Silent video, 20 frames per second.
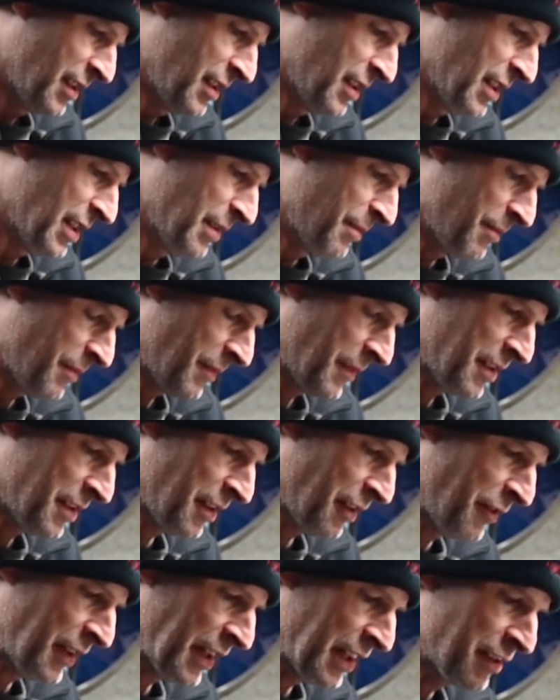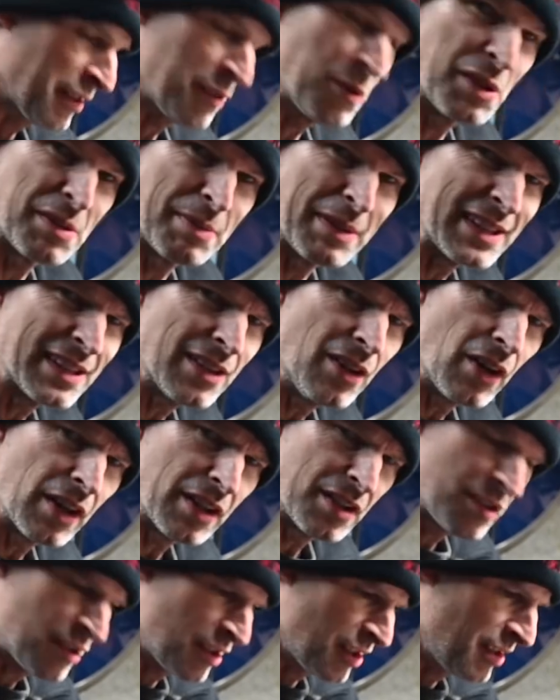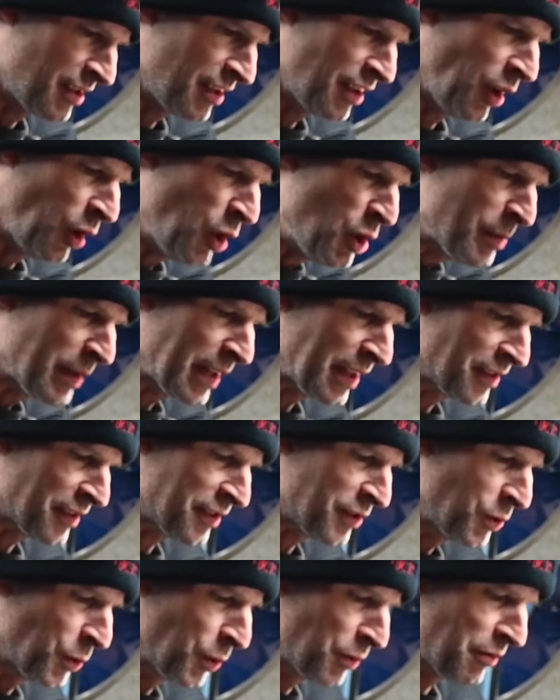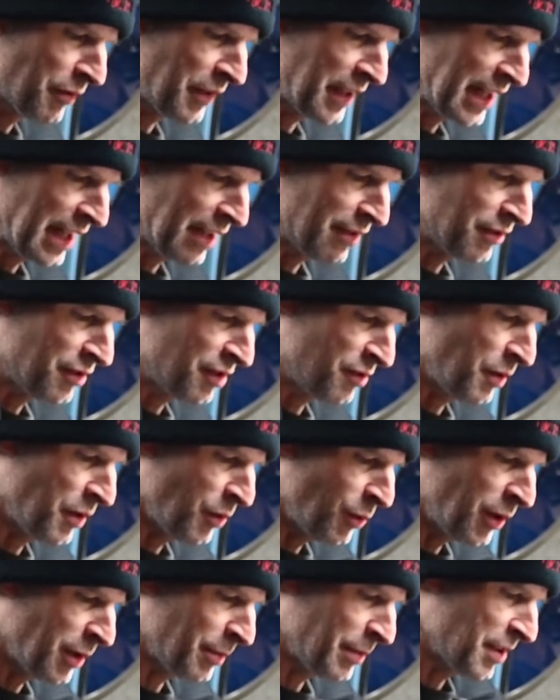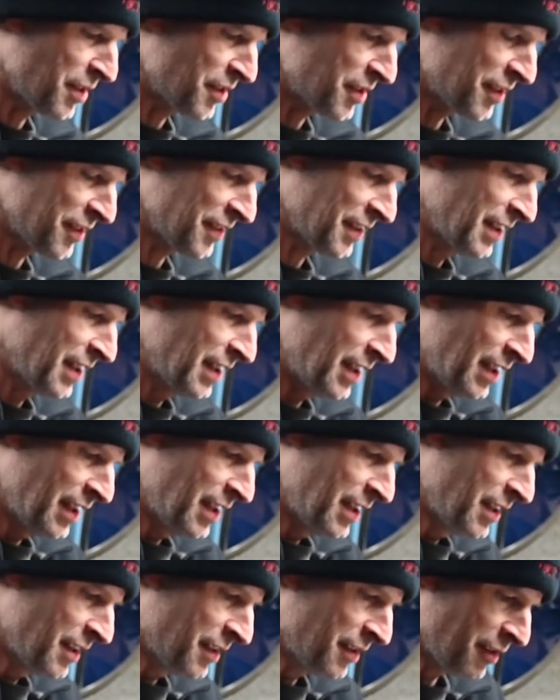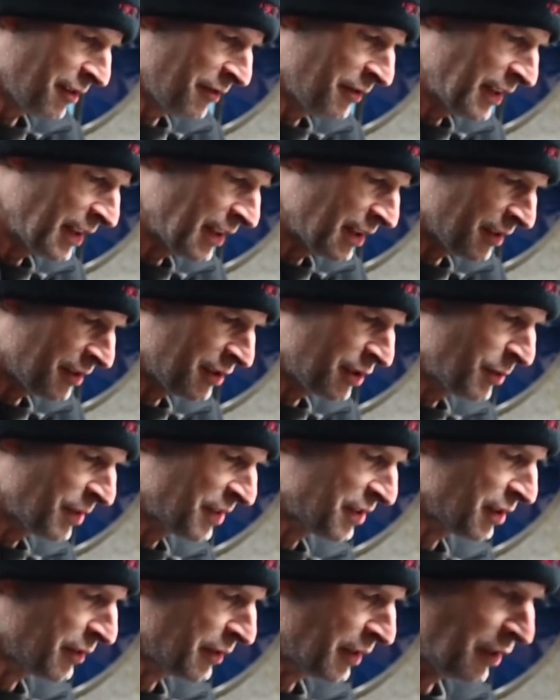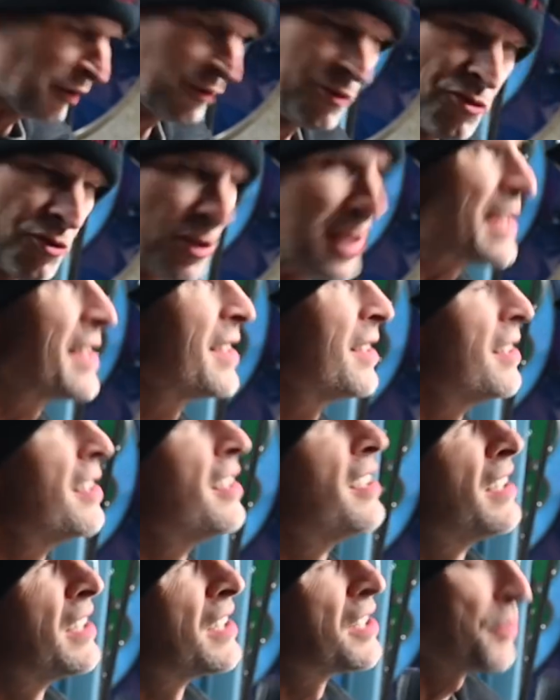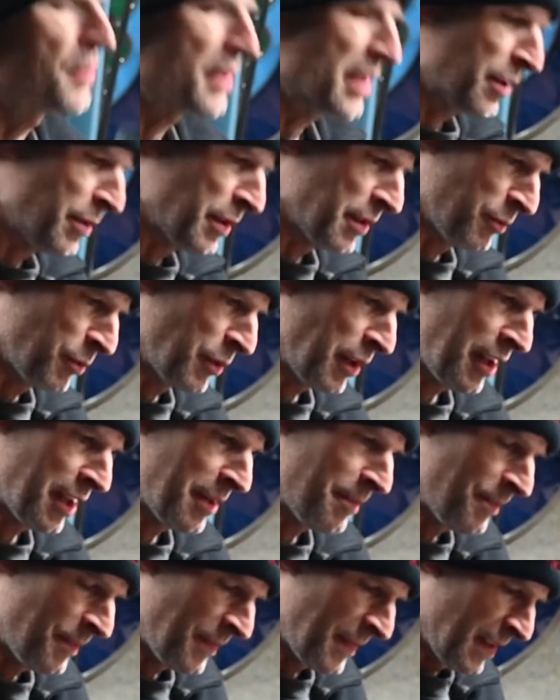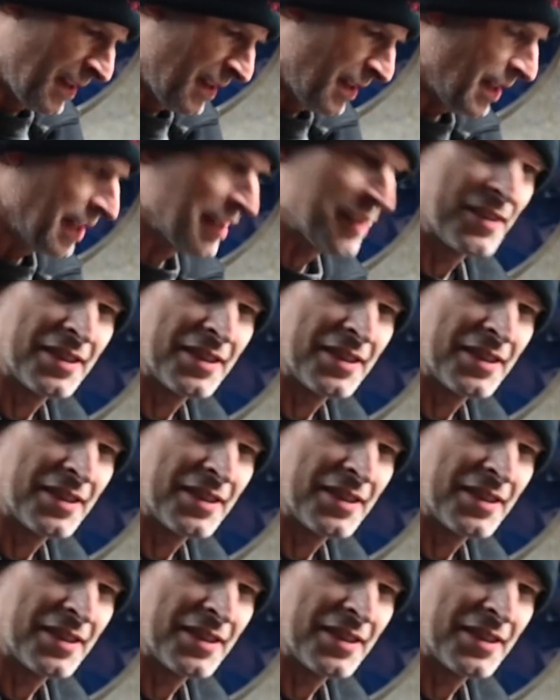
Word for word: um, because I figured it's always a bit dark and gloomy in this corner of the garage where the workbench is. So I figured I'd do myself a little treat, twenty quid on one of them, and